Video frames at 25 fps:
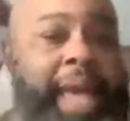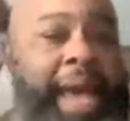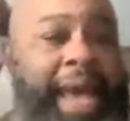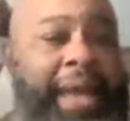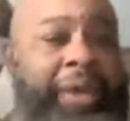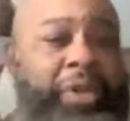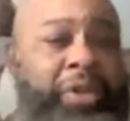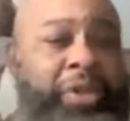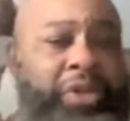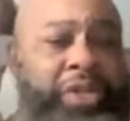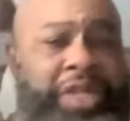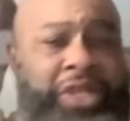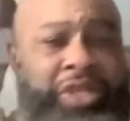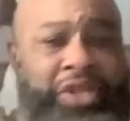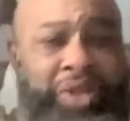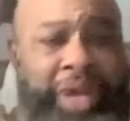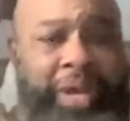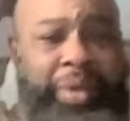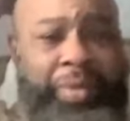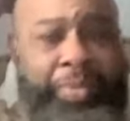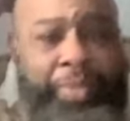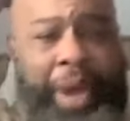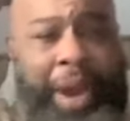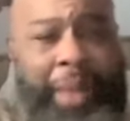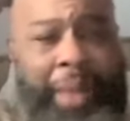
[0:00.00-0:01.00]
I noticed that you
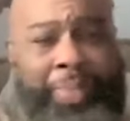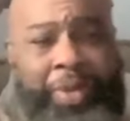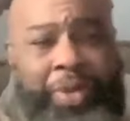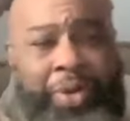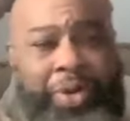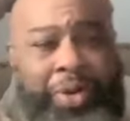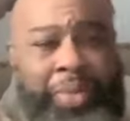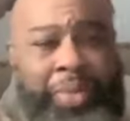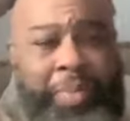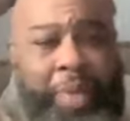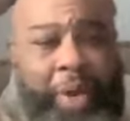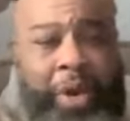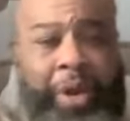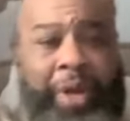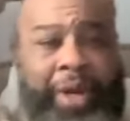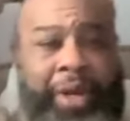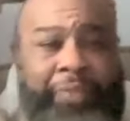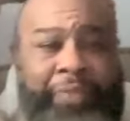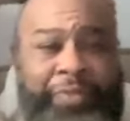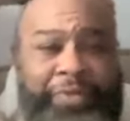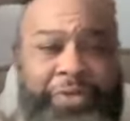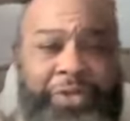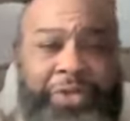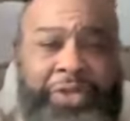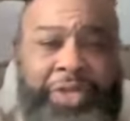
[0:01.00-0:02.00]
had a property on the
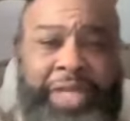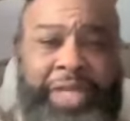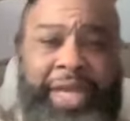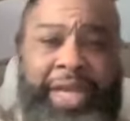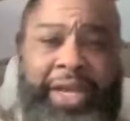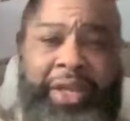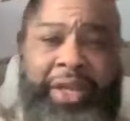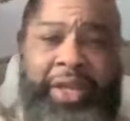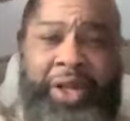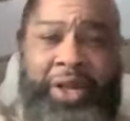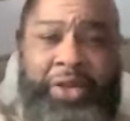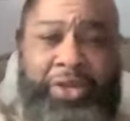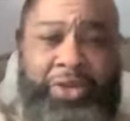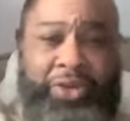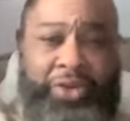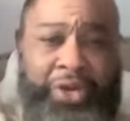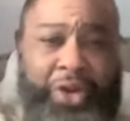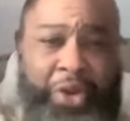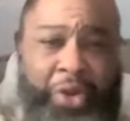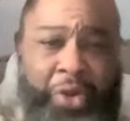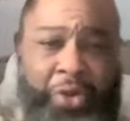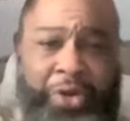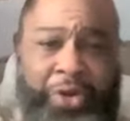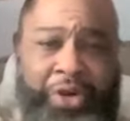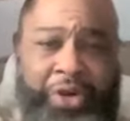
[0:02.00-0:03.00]
market for sale. Are you
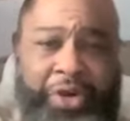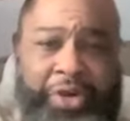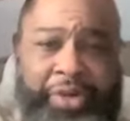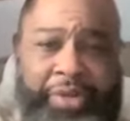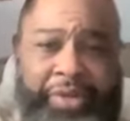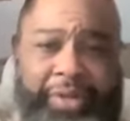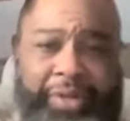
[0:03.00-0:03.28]
the owner?